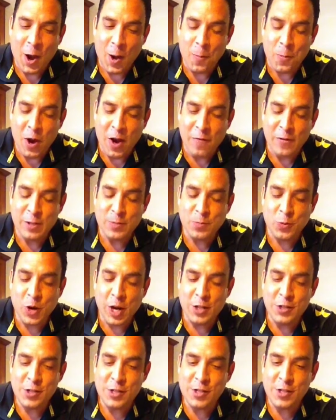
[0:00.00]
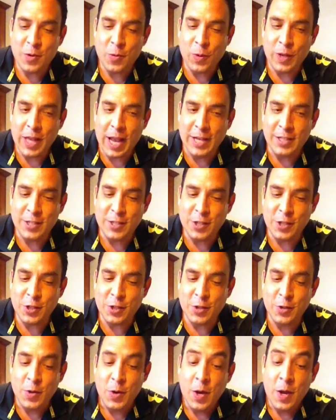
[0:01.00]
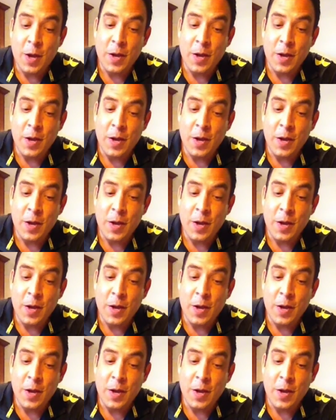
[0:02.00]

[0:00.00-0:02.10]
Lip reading: breakfast brunch that we like to do.